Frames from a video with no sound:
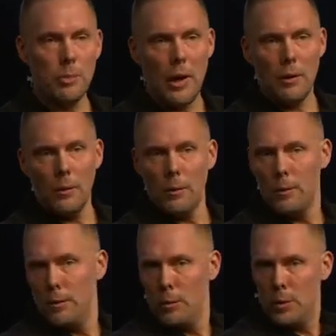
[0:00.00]
spiral
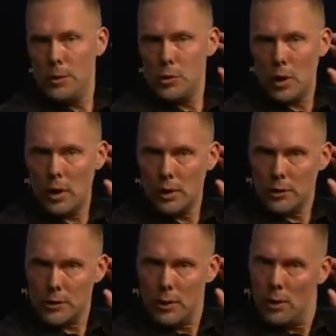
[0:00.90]
with
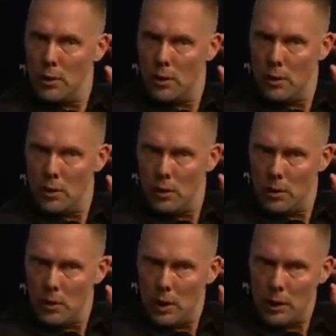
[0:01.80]
drugs
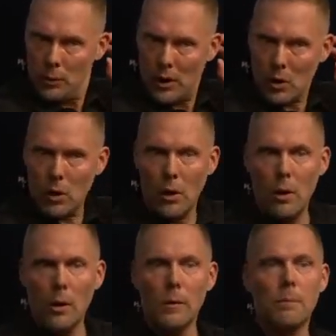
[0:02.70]
and with
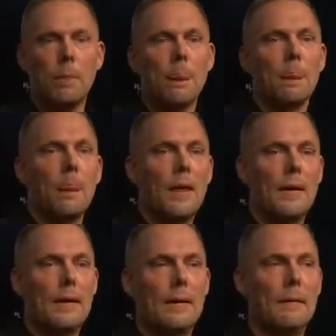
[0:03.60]
alcohol,
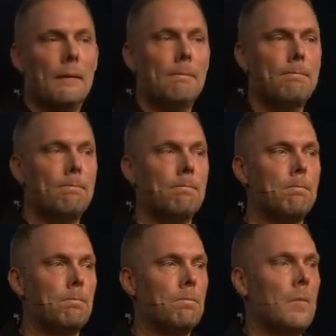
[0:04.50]
and
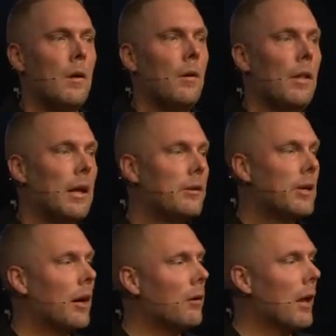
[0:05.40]
that
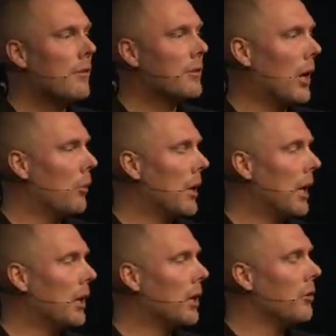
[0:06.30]
entire lifestyle
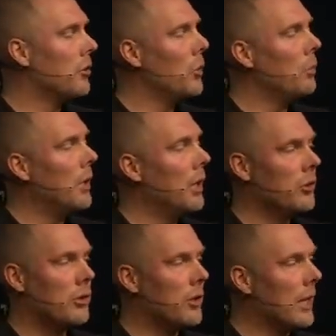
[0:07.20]
began to consume me.
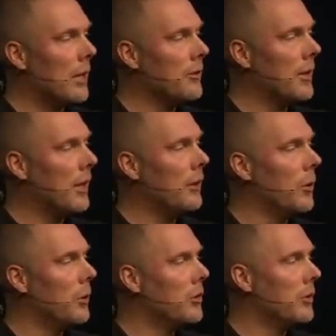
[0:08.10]
And just like I said,
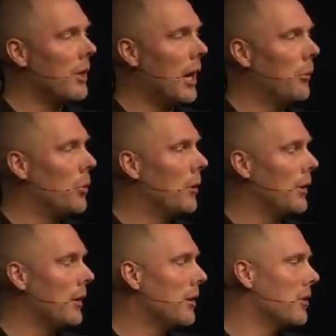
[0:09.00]
there was times where I was
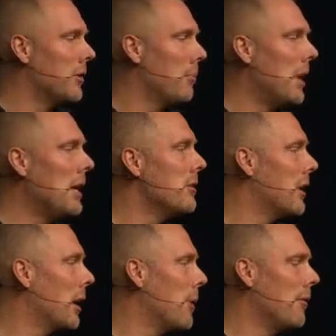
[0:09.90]
like, this is
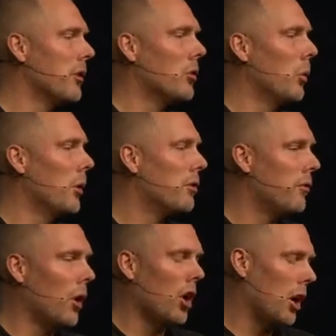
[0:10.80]
amazing. I'm having so much
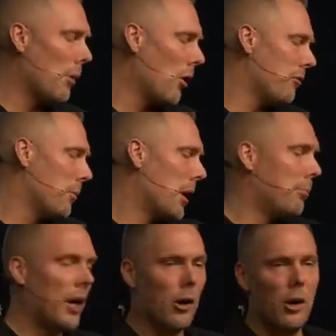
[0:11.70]
fun. I'm out from my
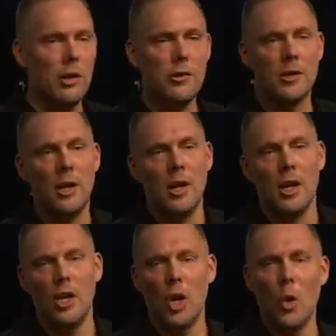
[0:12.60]
parents',
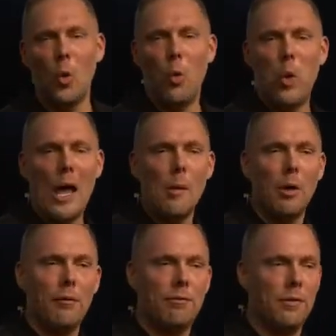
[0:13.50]
you know,
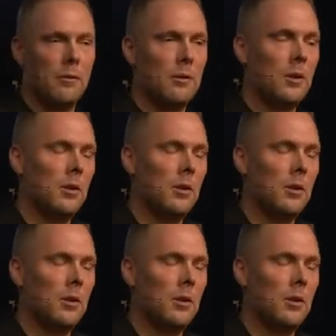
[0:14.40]
web of